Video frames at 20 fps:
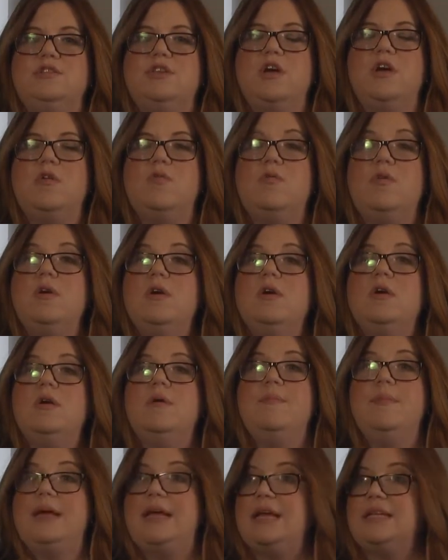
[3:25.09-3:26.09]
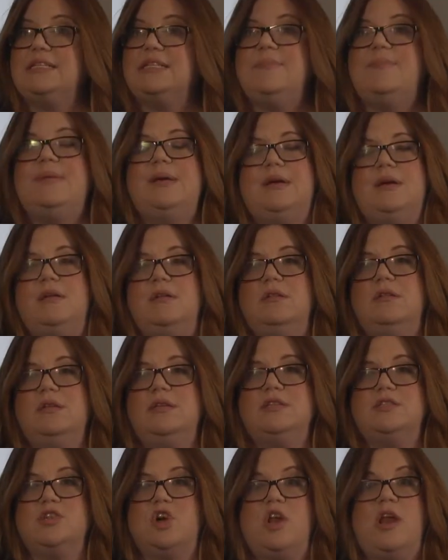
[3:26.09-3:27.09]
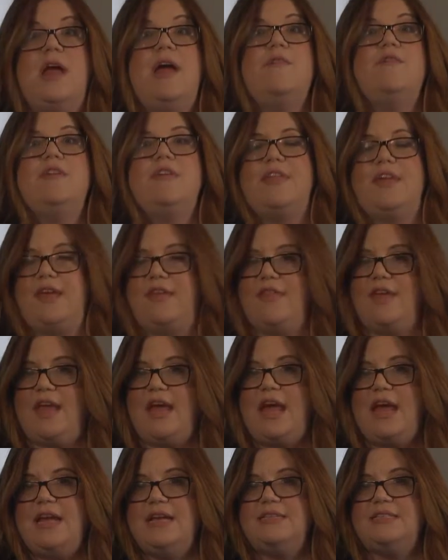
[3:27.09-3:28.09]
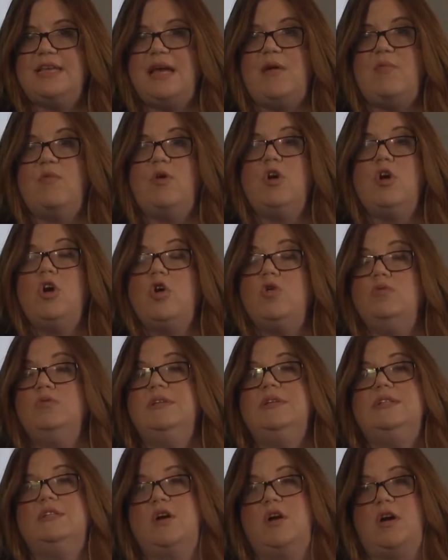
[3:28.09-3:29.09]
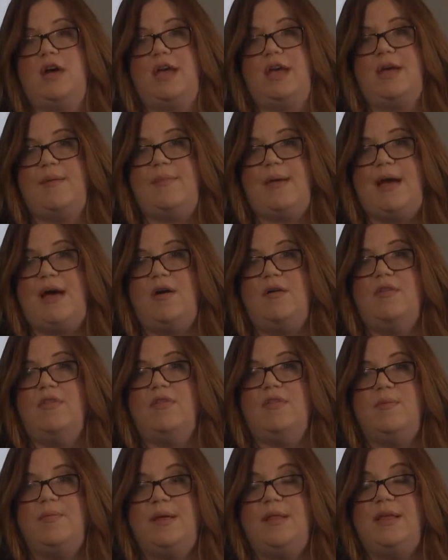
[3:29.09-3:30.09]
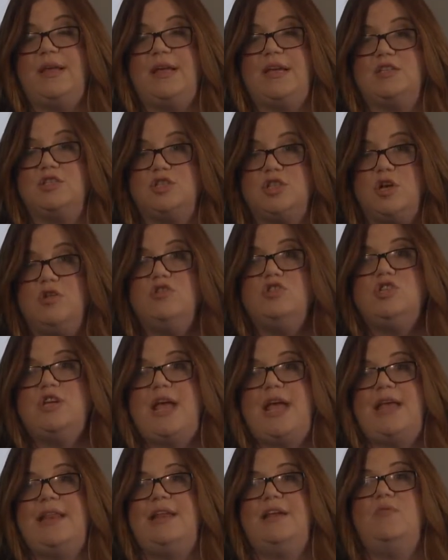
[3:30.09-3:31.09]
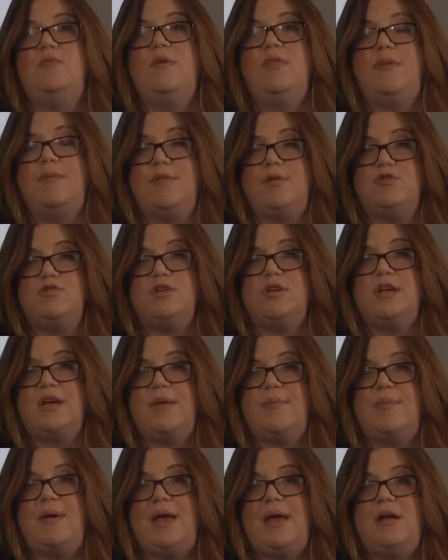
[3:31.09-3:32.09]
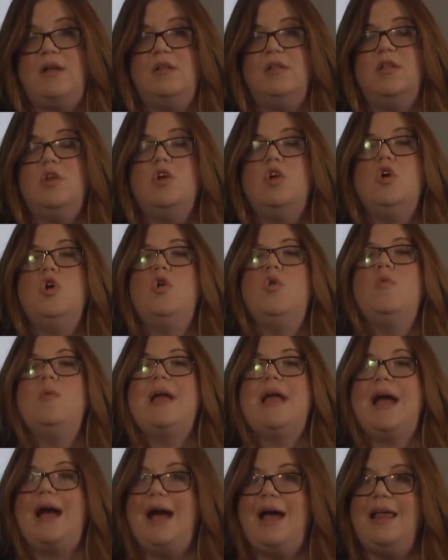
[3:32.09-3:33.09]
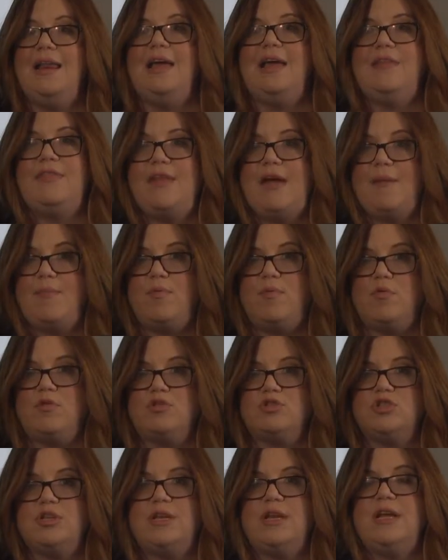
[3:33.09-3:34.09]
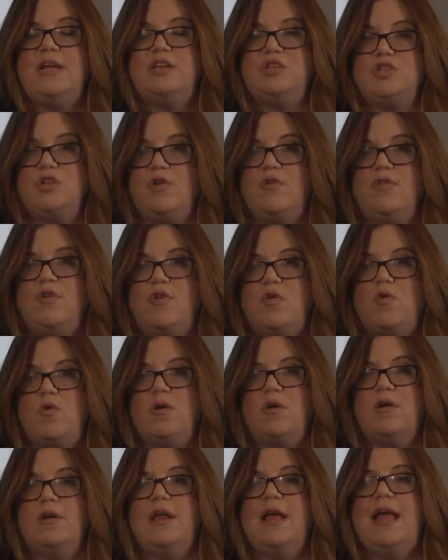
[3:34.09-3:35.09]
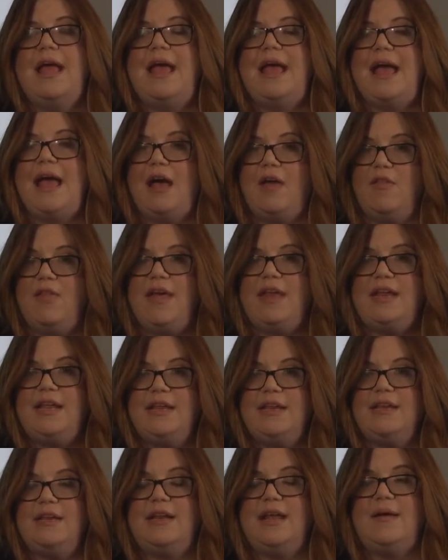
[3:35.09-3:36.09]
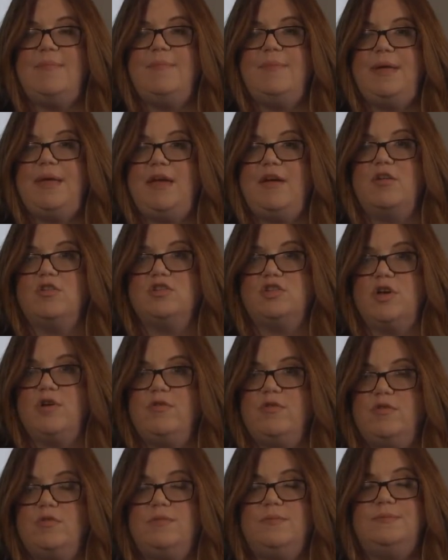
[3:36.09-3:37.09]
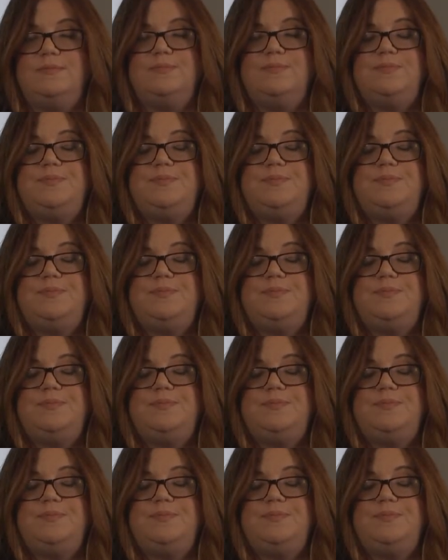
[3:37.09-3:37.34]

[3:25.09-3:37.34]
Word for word: So because the bill is on everything in the case and we're only talking about the billing associated with the motion to compel, we highlight that portion and show the court how that ended up being our total.